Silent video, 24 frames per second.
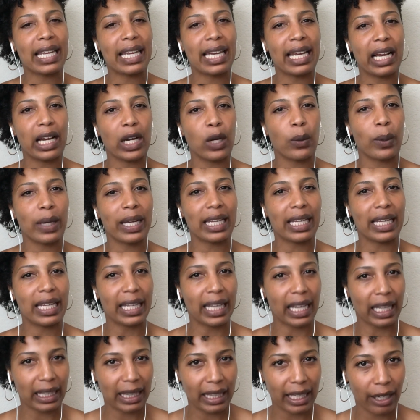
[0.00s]
can't quite
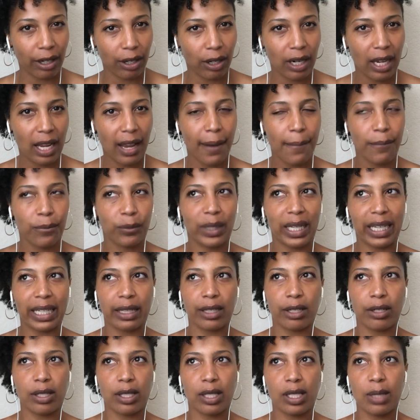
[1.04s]
get there. Like
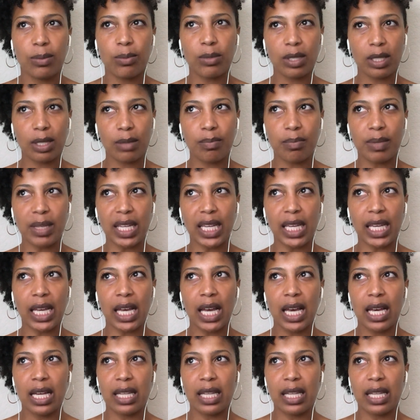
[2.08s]
there seems to be